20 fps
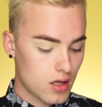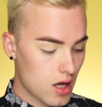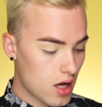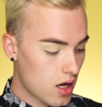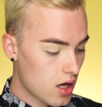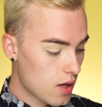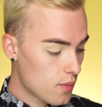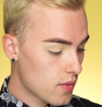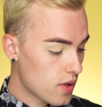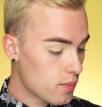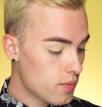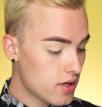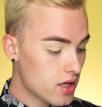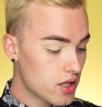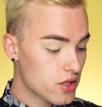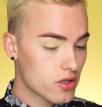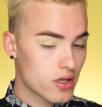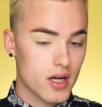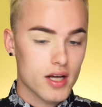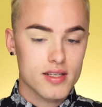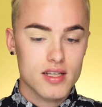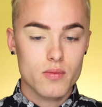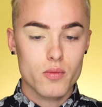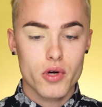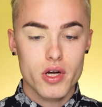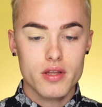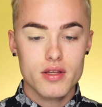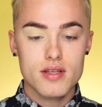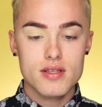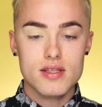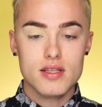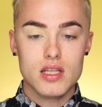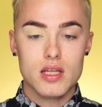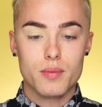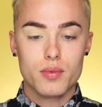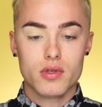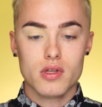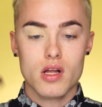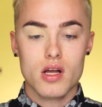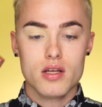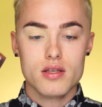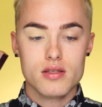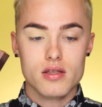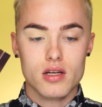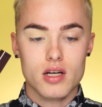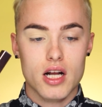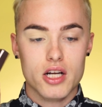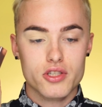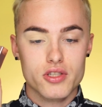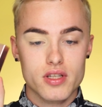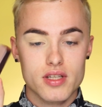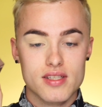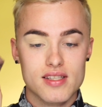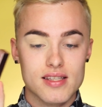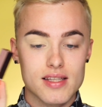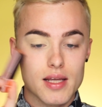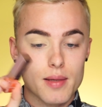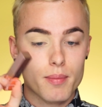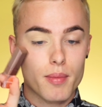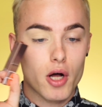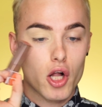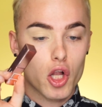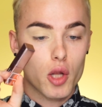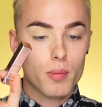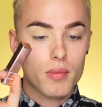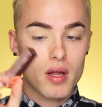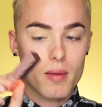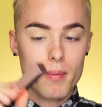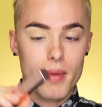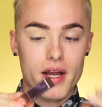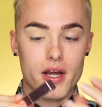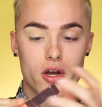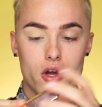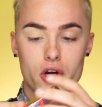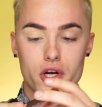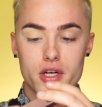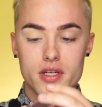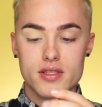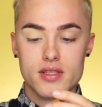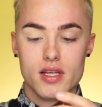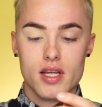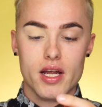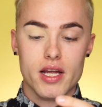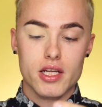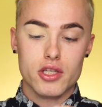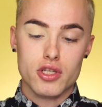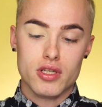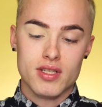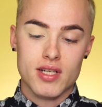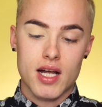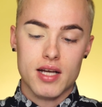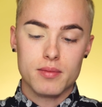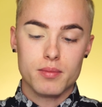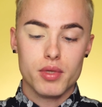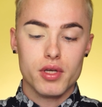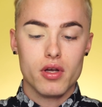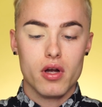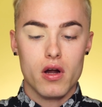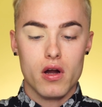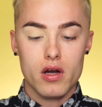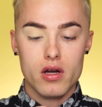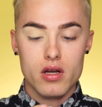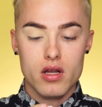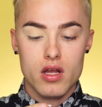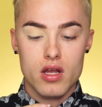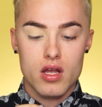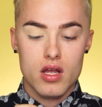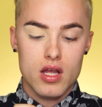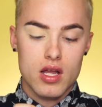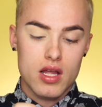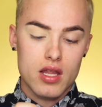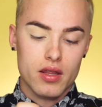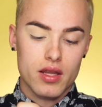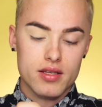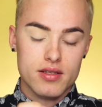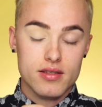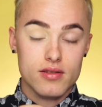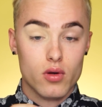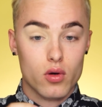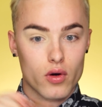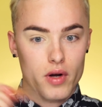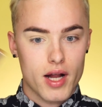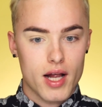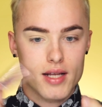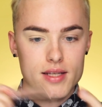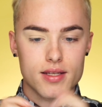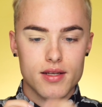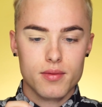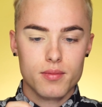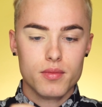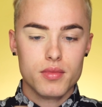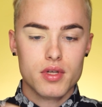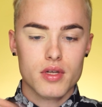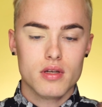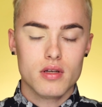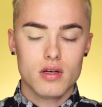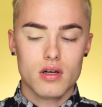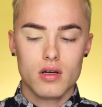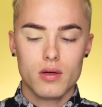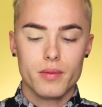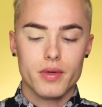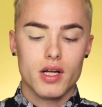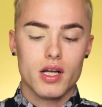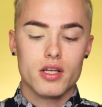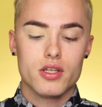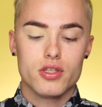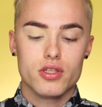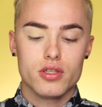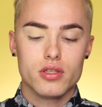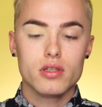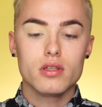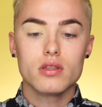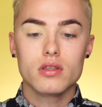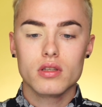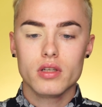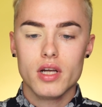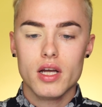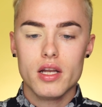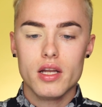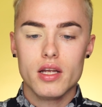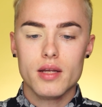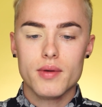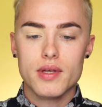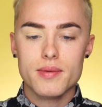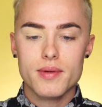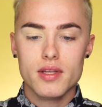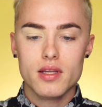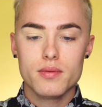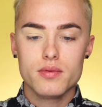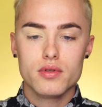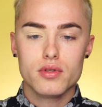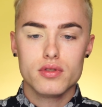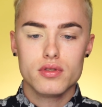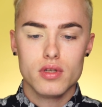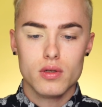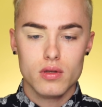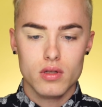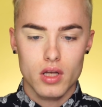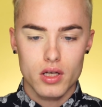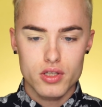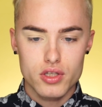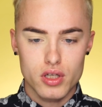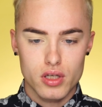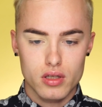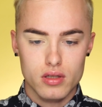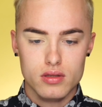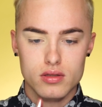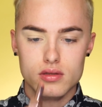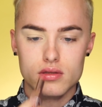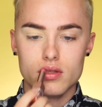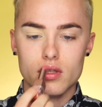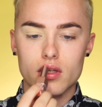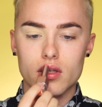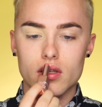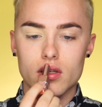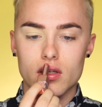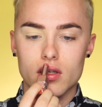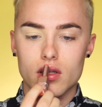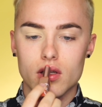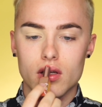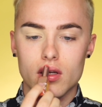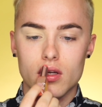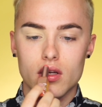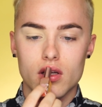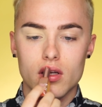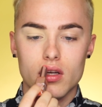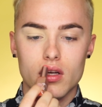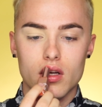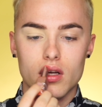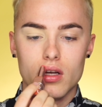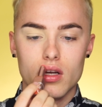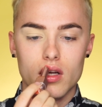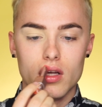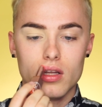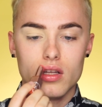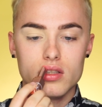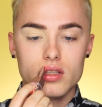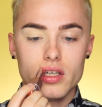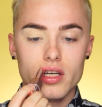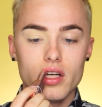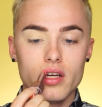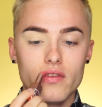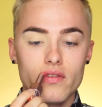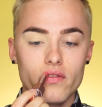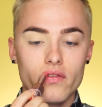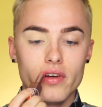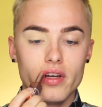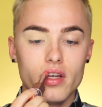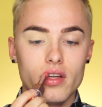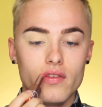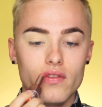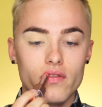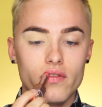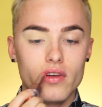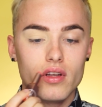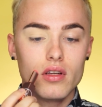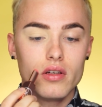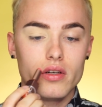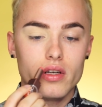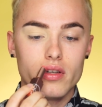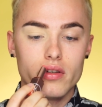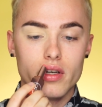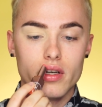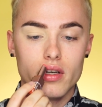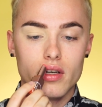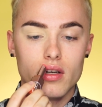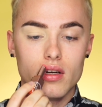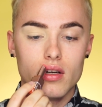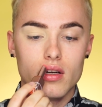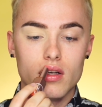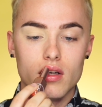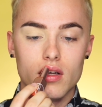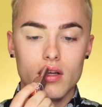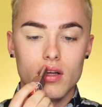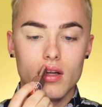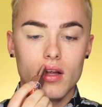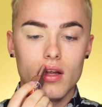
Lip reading: But you guys, I'm wearing this lip gloss, or actually this lip balm by NARS that I just got in PR. This is Orgasm. Oh my gosh, look at it. It makes my lips look so luscious. Like, it looks like I have freaking filler in right now.